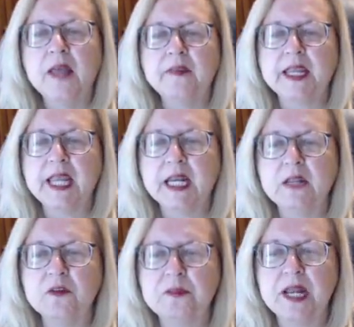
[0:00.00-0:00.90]
They can't
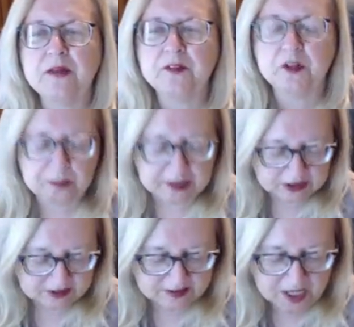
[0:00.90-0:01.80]
even pay for their
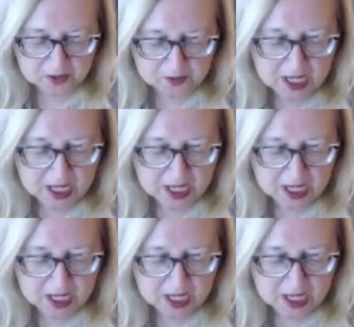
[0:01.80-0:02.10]
pensions. No.